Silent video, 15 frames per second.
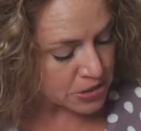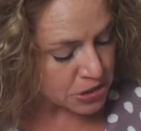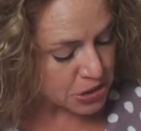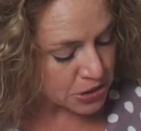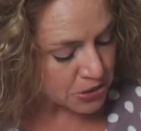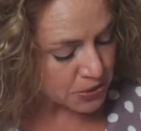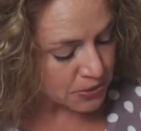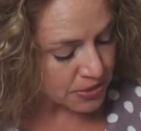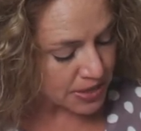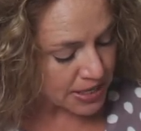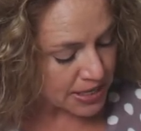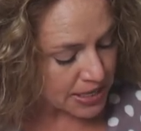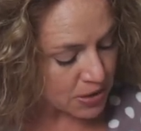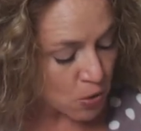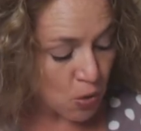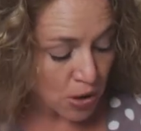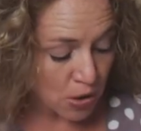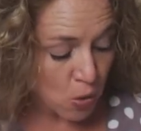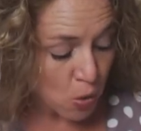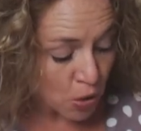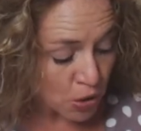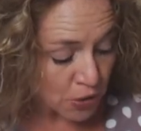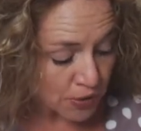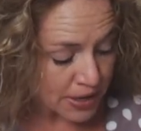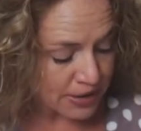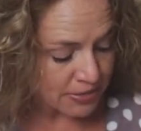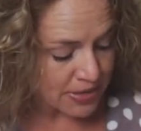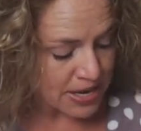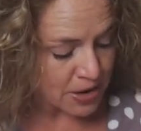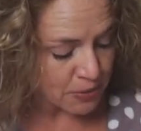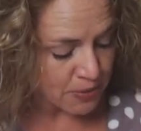to the or ordering the